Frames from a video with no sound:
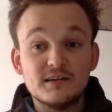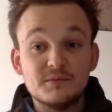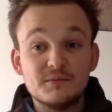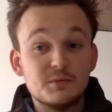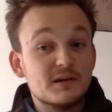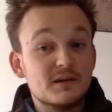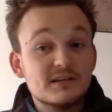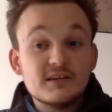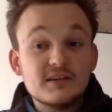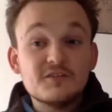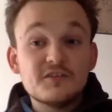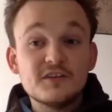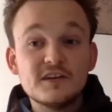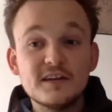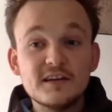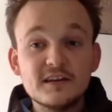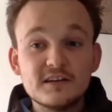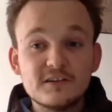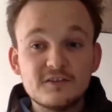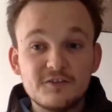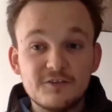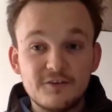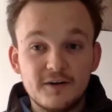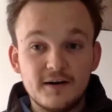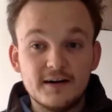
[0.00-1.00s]
Because if it is
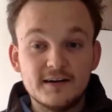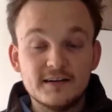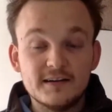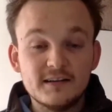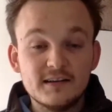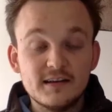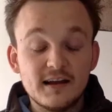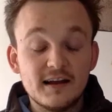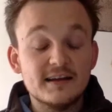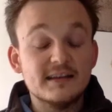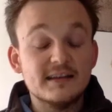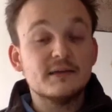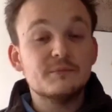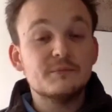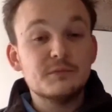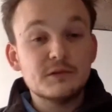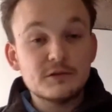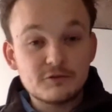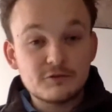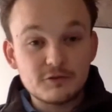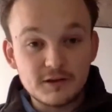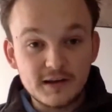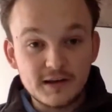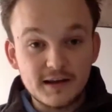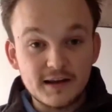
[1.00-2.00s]
fine and it can be
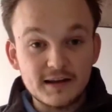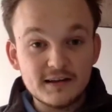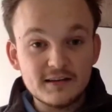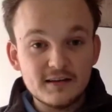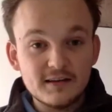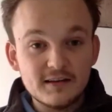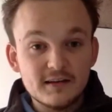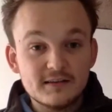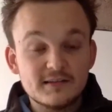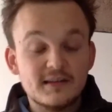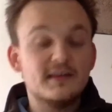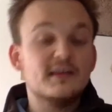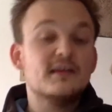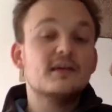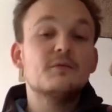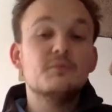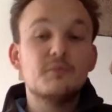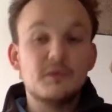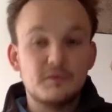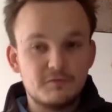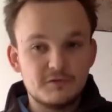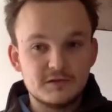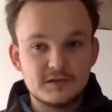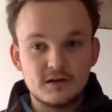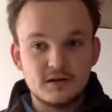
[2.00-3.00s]
treated, then it can be
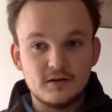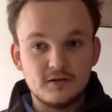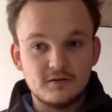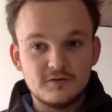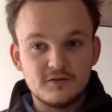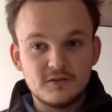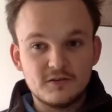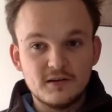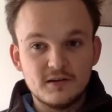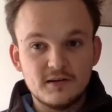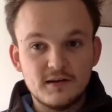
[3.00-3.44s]
resolved.